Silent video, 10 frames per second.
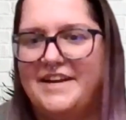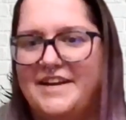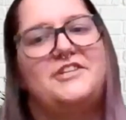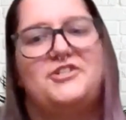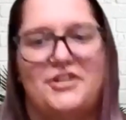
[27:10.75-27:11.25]
and
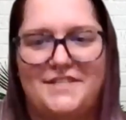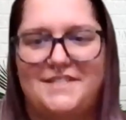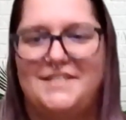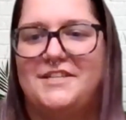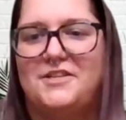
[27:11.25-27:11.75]
they
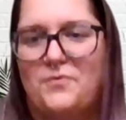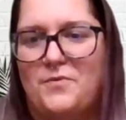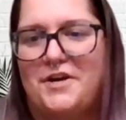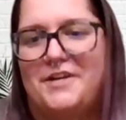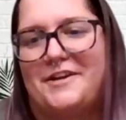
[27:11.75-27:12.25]
just did the
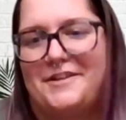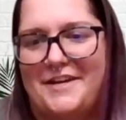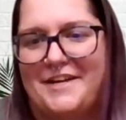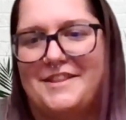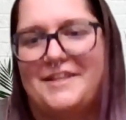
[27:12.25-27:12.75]
one on
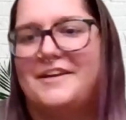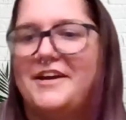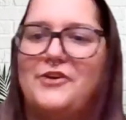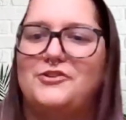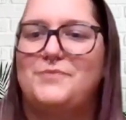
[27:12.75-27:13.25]
like the
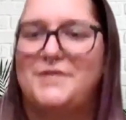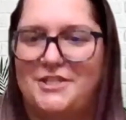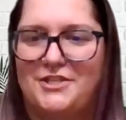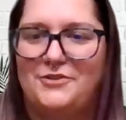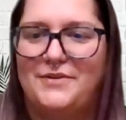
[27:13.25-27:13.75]

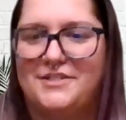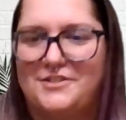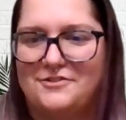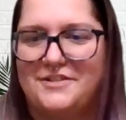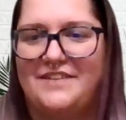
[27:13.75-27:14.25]
LGBTQ
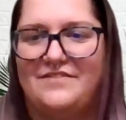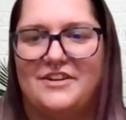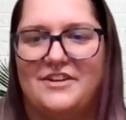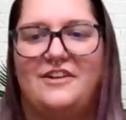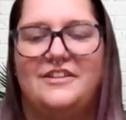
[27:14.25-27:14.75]
history of the
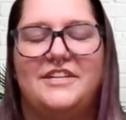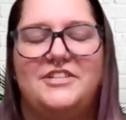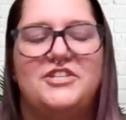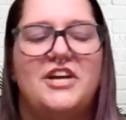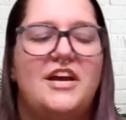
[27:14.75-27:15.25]
college.